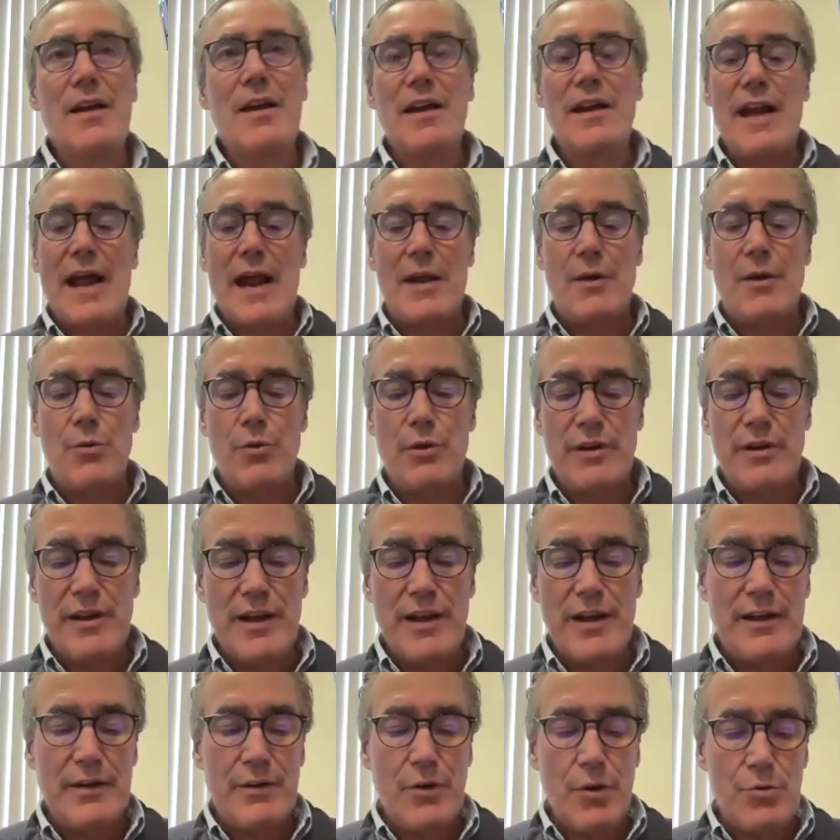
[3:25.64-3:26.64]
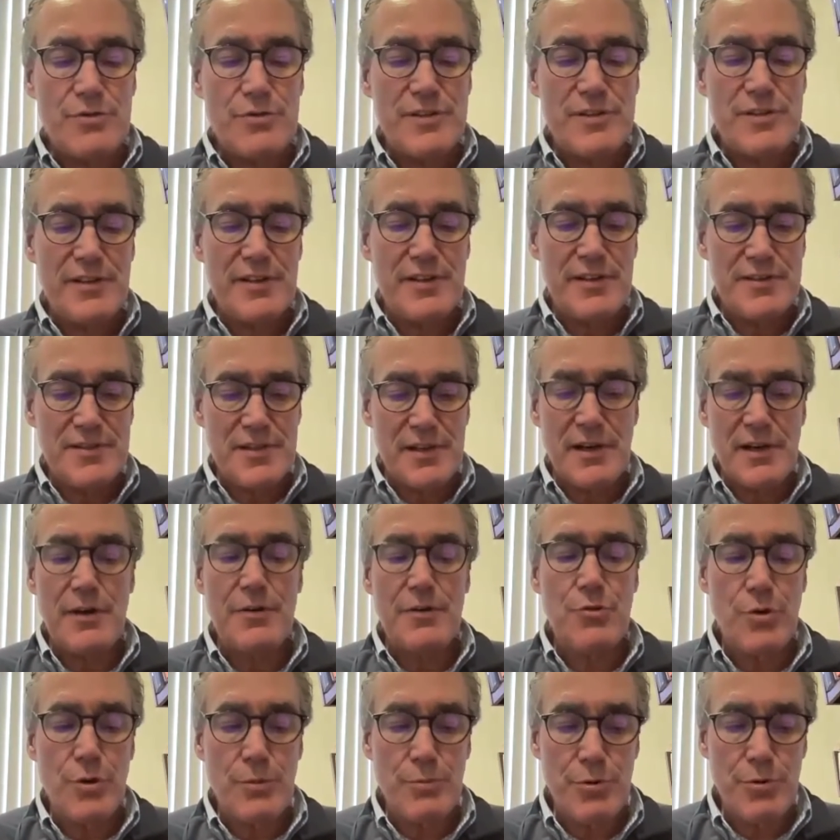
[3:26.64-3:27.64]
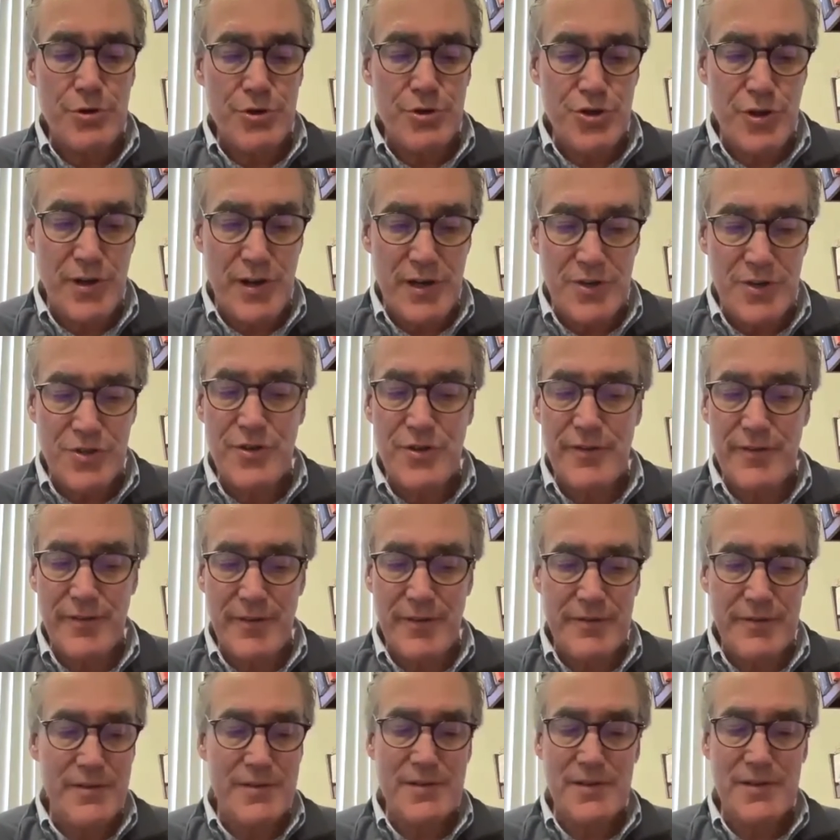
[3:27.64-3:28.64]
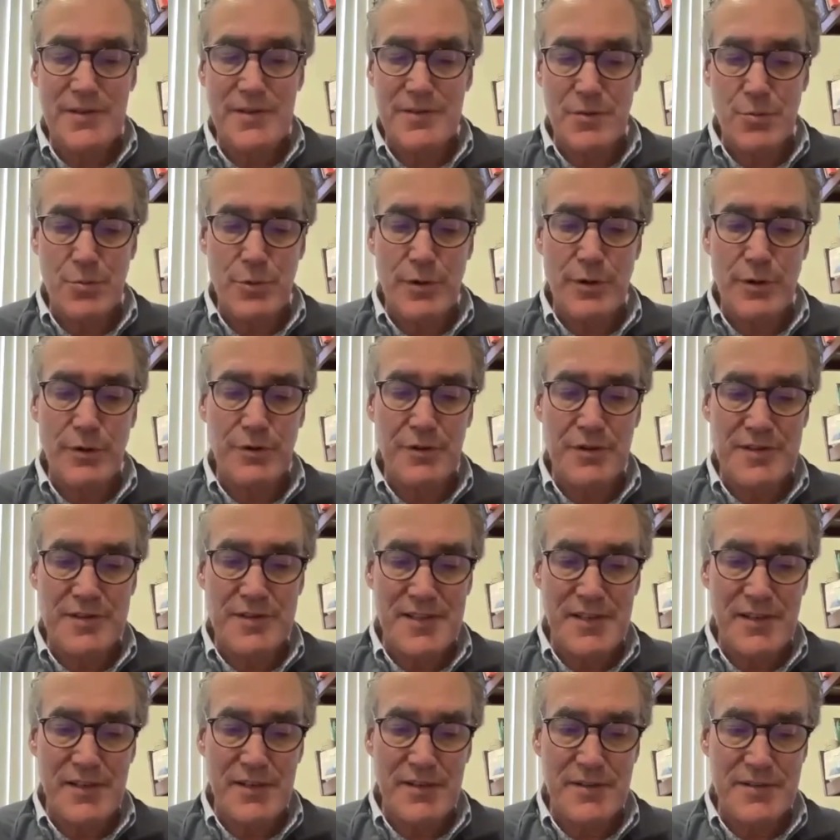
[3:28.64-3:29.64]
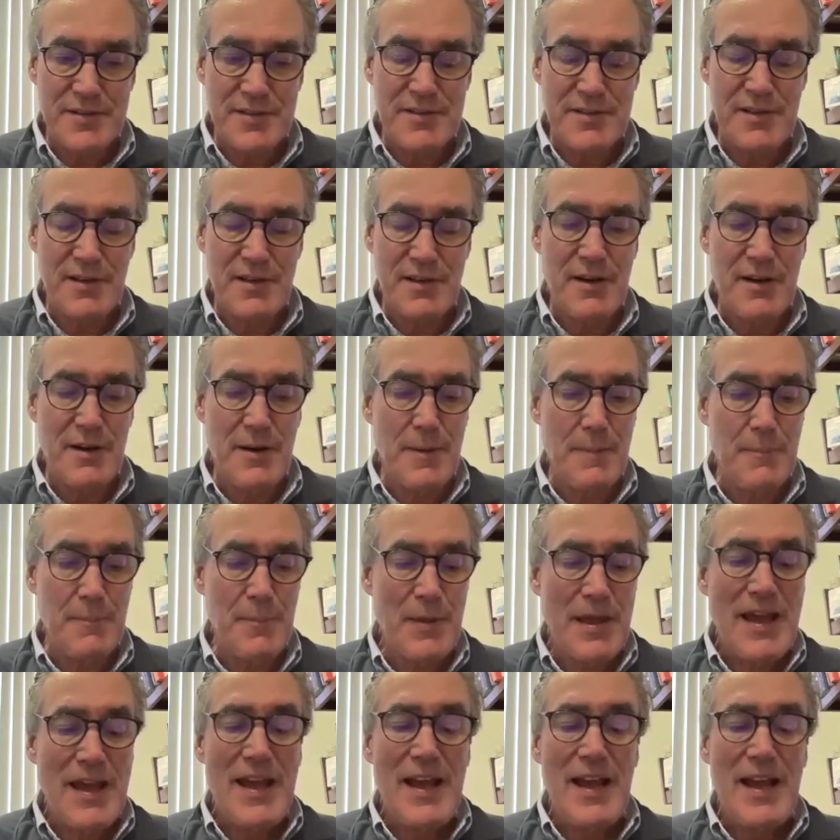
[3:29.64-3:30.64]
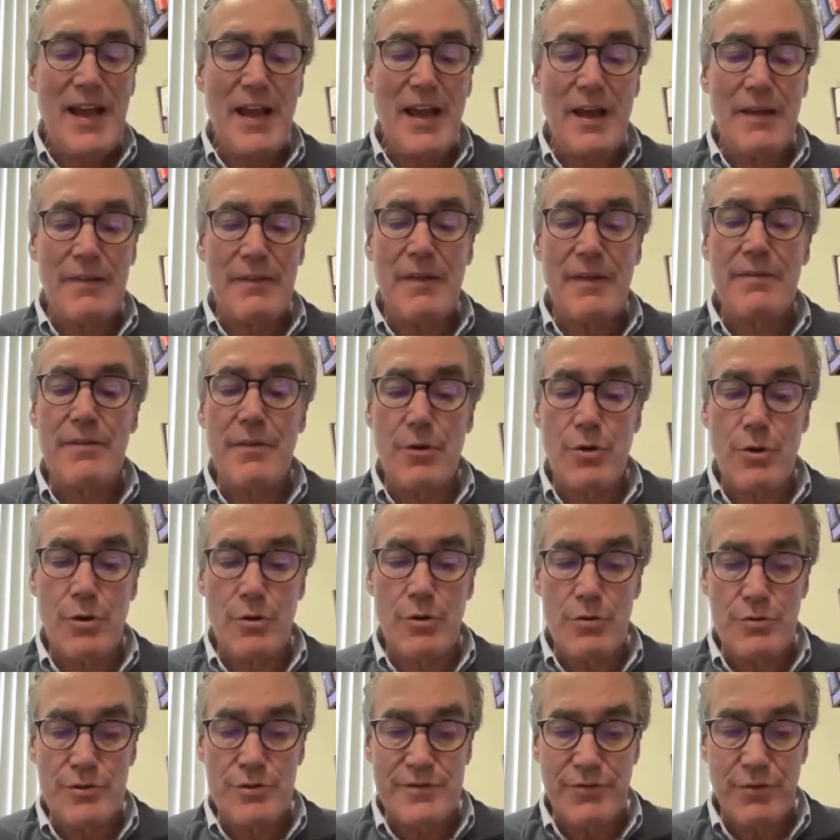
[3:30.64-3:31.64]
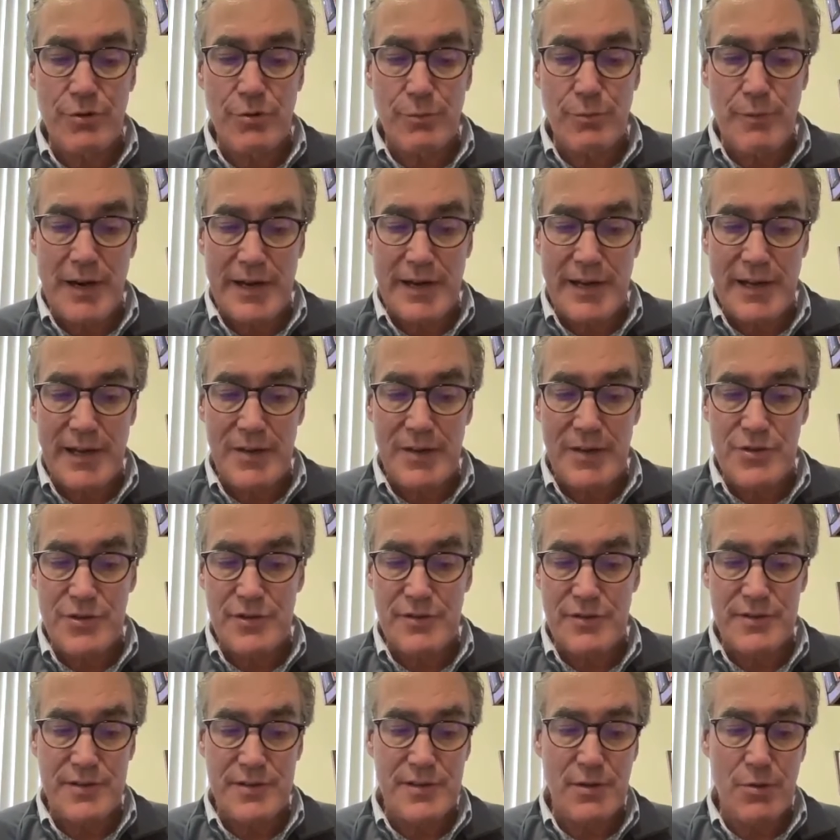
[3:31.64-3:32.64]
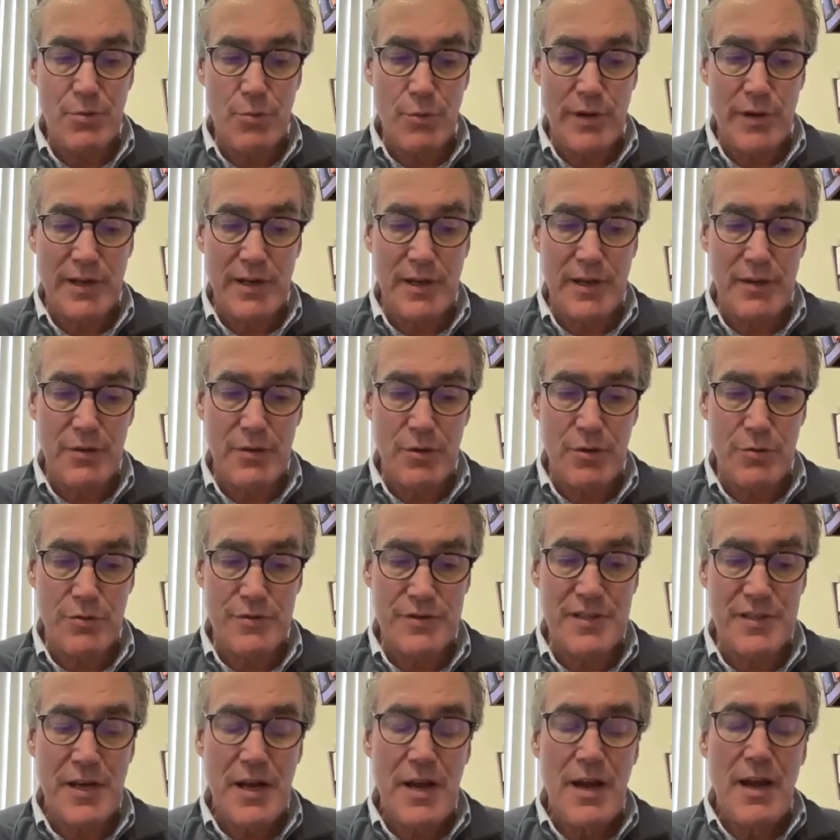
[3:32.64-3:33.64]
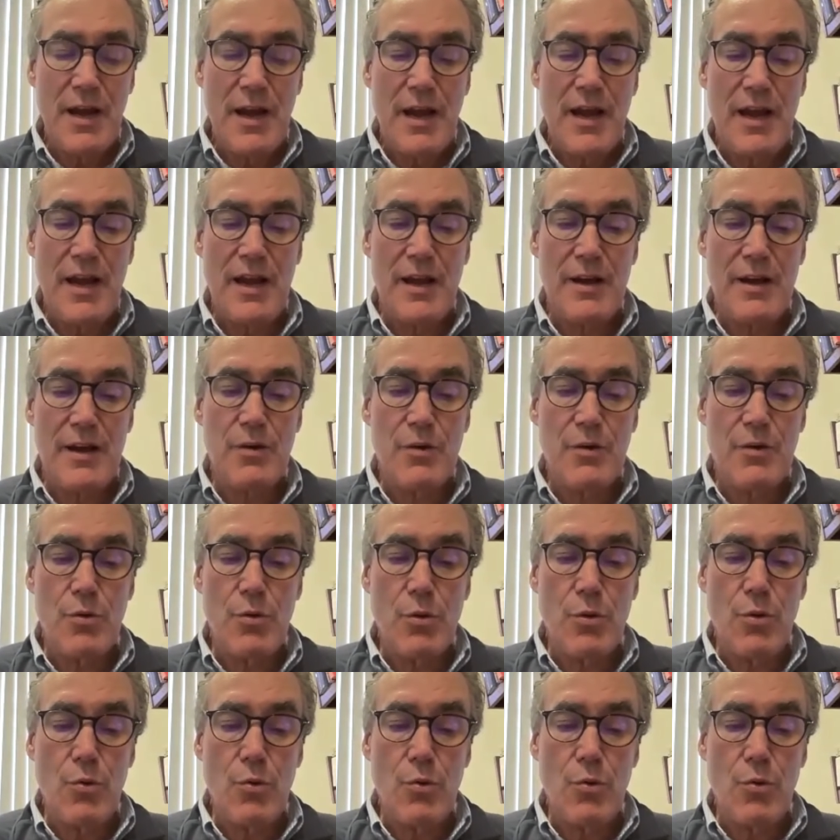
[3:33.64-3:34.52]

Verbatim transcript: inadequate diagnoses and underappreciation that this is a real disease um, and that there are useful medications that we can use. And